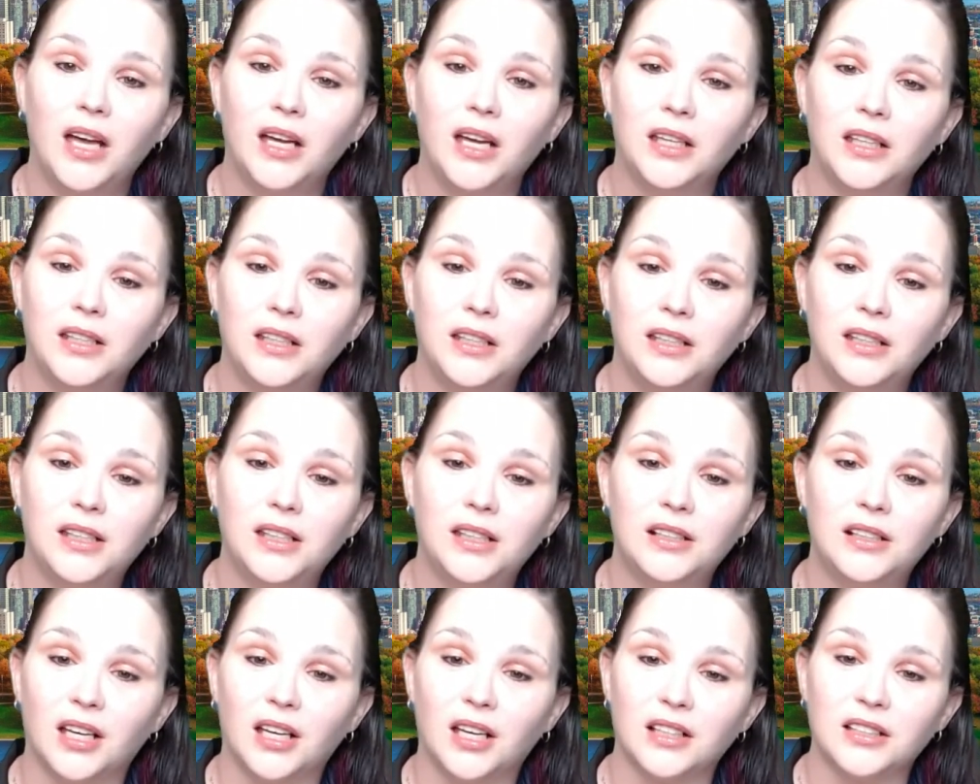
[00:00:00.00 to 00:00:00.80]

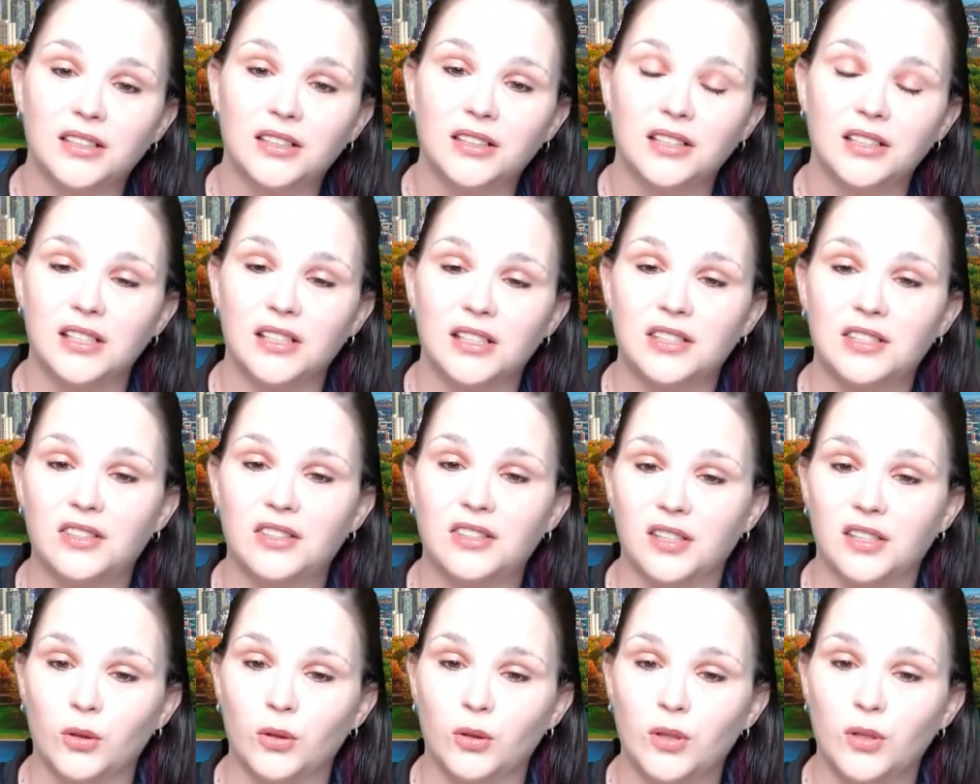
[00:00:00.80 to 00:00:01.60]
He tested his
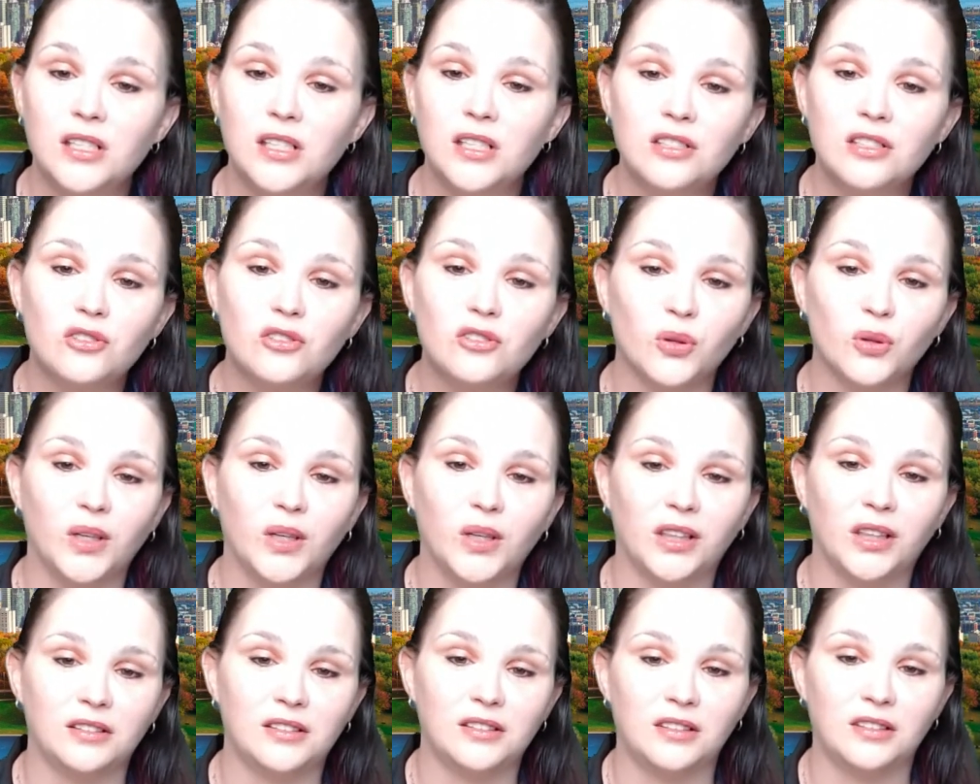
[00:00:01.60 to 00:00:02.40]
theories
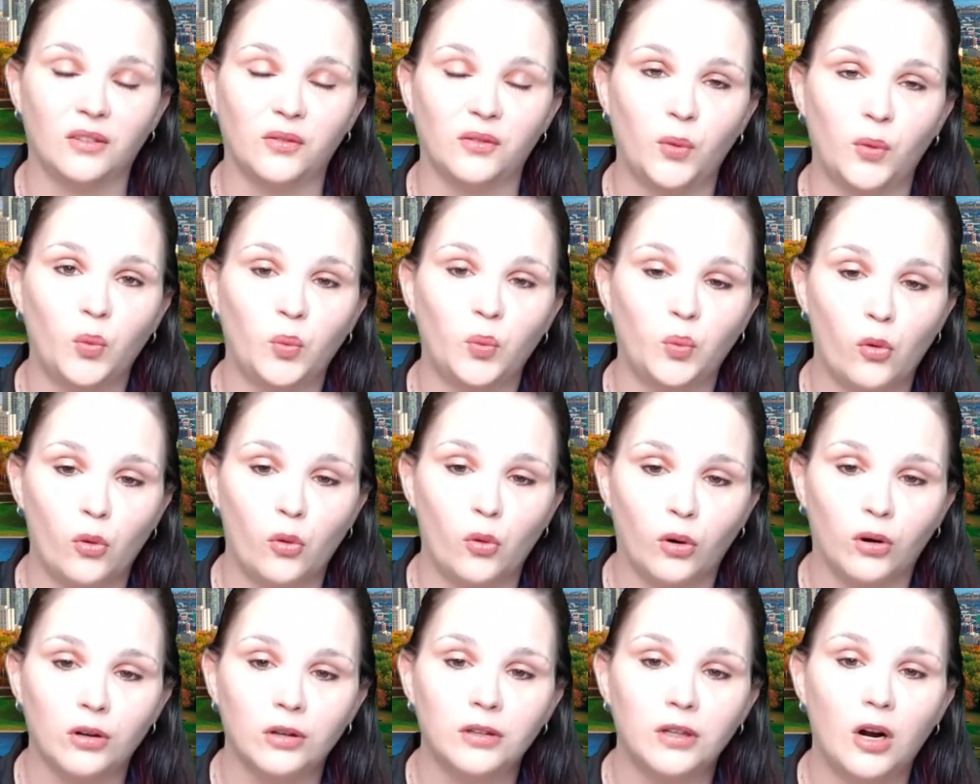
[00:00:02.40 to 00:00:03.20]
during the Civil
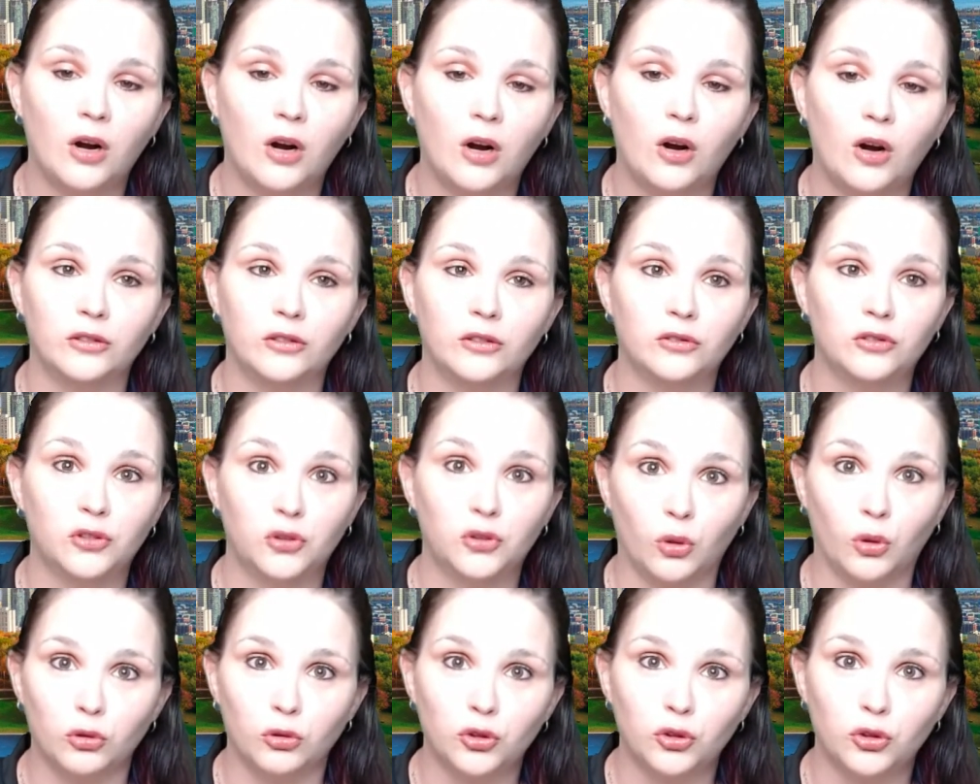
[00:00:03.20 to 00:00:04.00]
War on
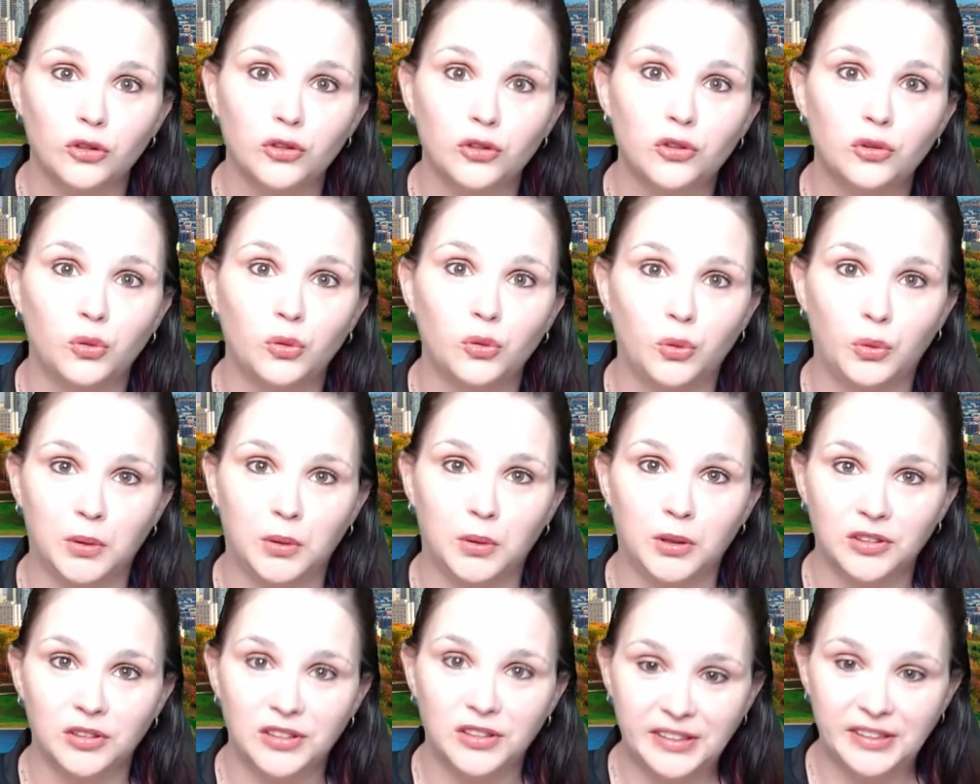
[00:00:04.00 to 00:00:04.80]
soldiers who
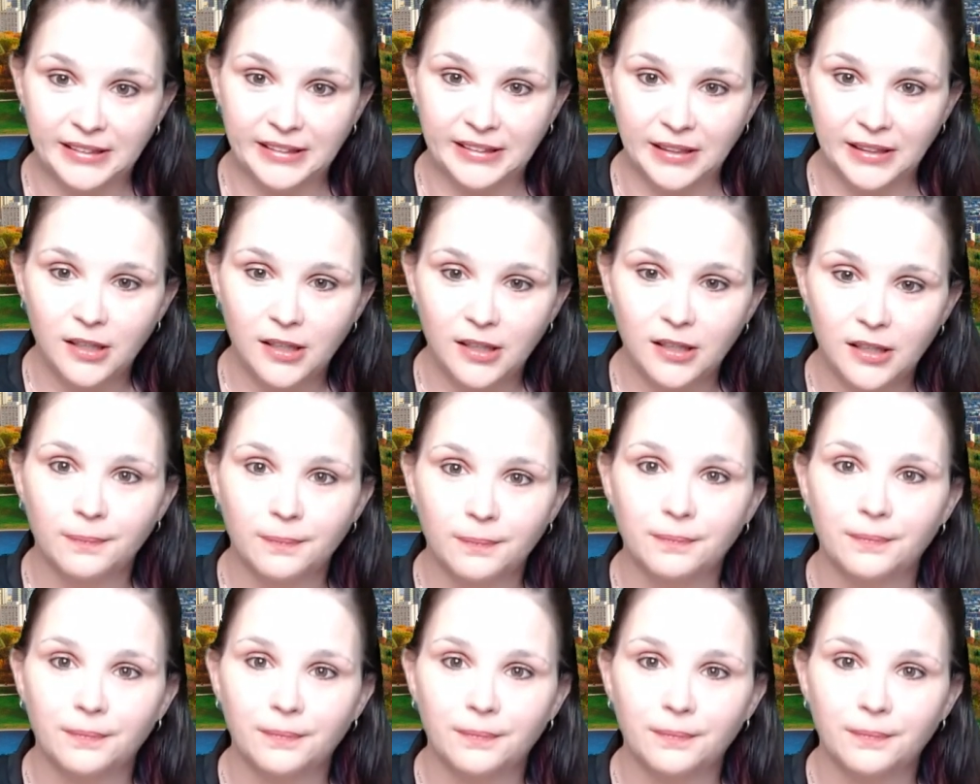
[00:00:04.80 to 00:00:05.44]
were sick.